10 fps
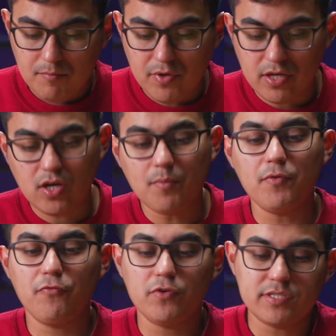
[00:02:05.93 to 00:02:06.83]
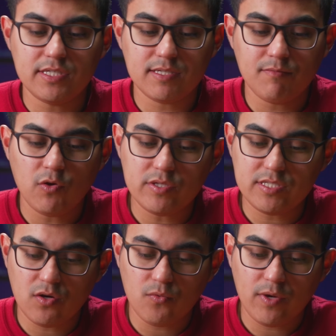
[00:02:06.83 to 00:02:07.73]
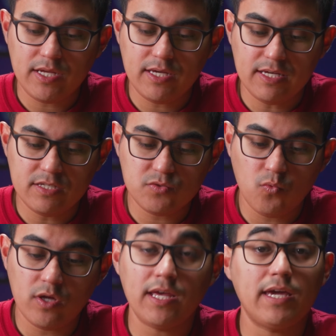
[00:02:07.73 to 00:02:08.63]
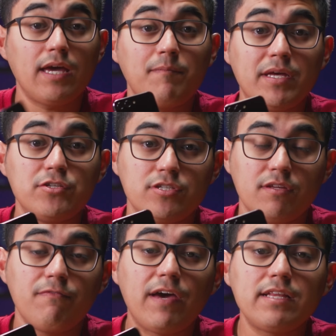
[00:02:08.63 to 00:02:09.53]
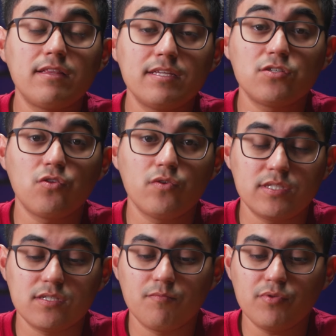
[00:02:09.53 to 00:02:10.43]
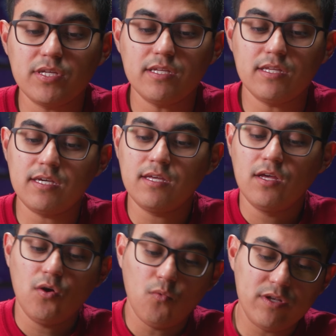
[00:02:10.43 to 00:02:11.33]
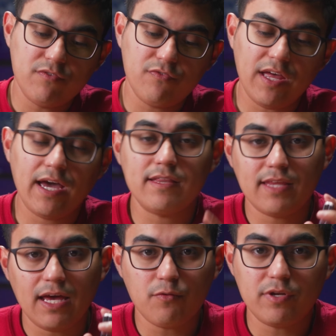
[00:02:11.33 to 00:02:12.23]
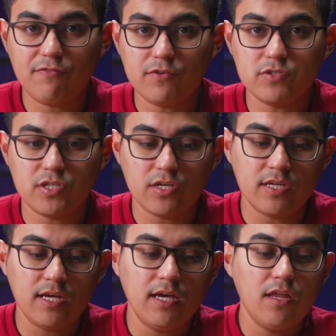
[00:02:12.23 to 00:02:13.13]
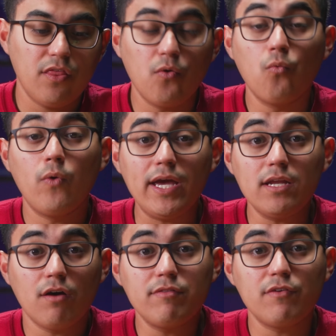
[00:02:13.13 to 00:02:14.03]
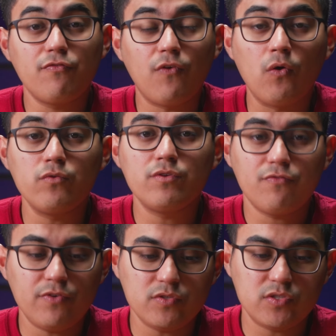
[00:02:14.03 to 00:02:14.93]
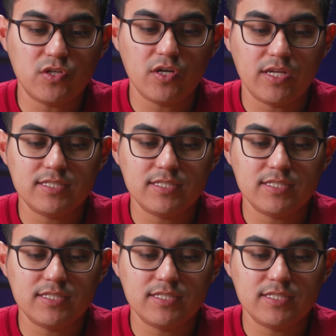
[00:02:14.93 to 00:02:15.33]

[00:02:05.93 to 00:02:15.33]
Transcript: But a couple first things I'm noticing already is one, like I mentioned, the fact that this closes completely when flat, that already feels good. The weight of the phone feels good.